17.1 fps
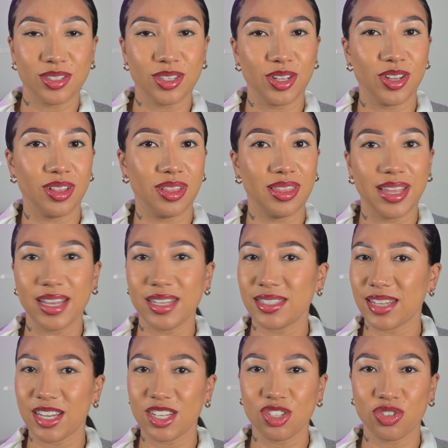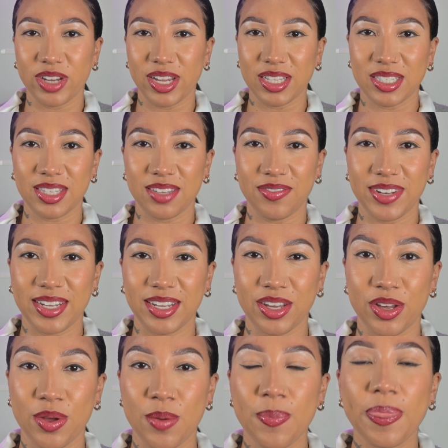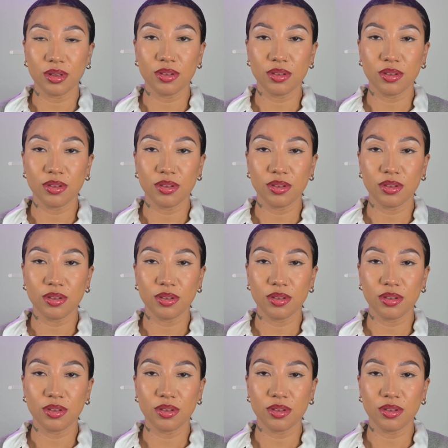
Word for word: So let's get straight into the video.